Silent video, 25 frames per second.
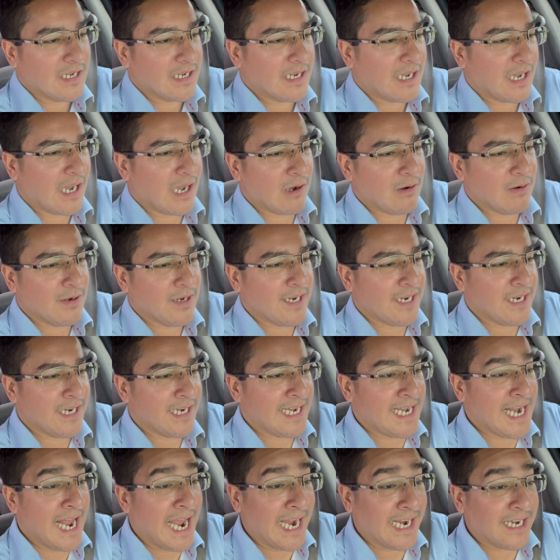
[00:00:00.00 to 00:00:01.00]
I'll hit
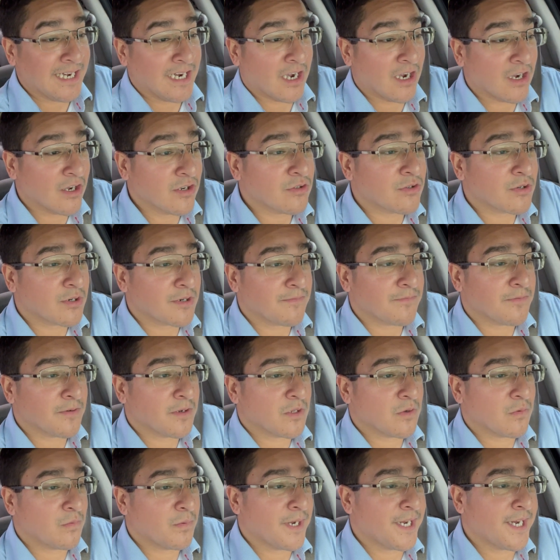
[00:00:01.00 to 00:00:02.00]
900 for
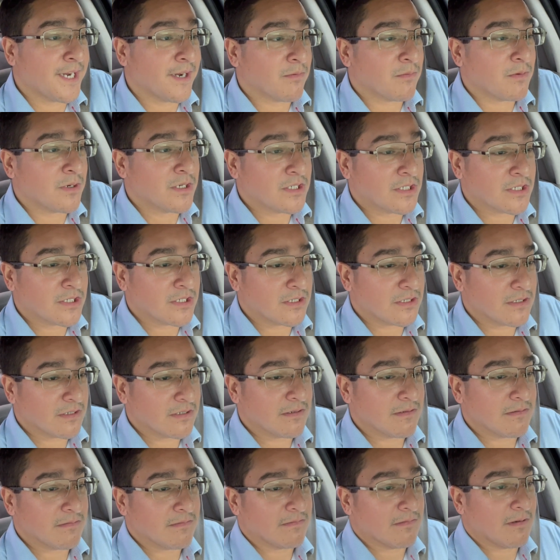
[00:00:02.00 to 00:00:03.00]
the week, which
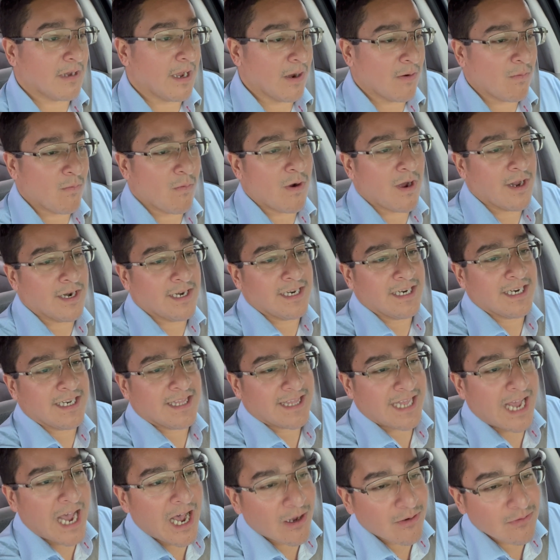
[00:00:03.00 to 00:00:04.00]
I wanted
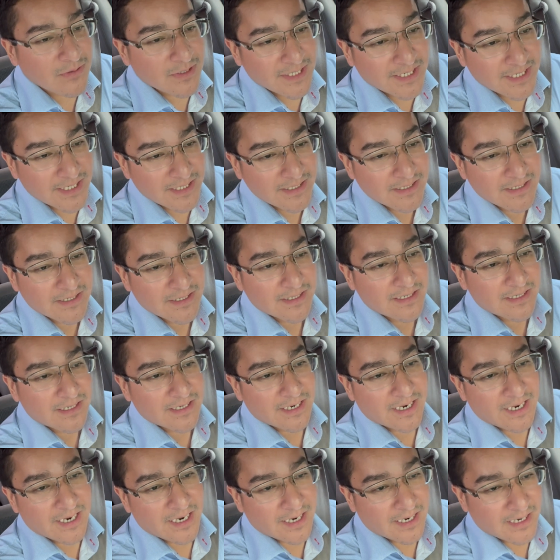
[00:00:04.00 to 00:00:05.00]
1,000.
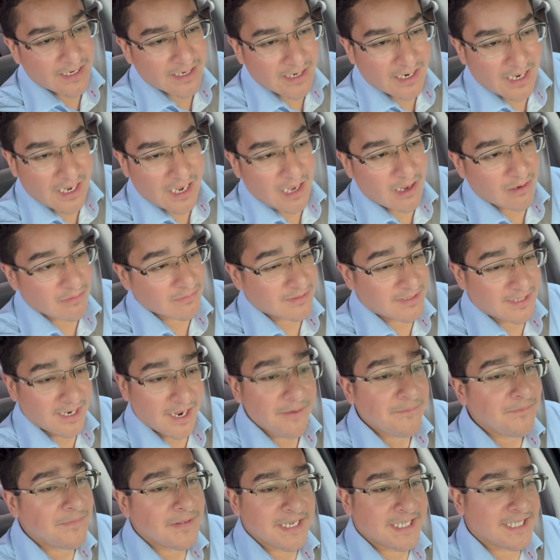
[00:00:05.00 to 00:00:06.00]
And I'll
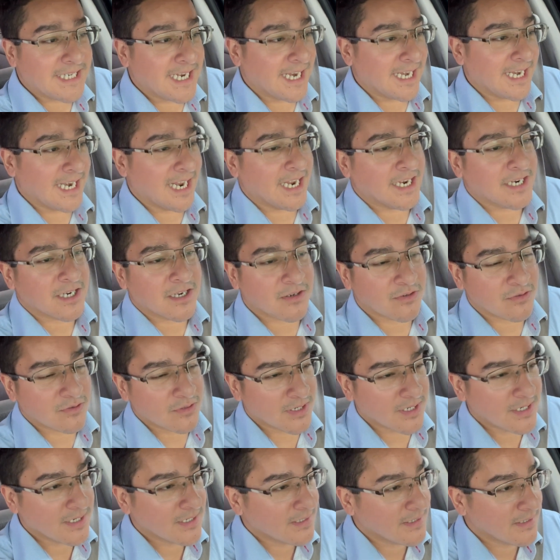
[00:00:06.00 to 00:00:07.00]
definitely take
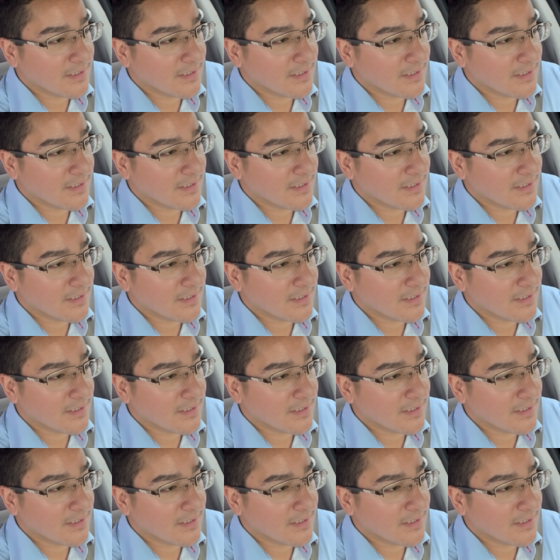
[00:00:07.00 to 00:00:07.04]
900.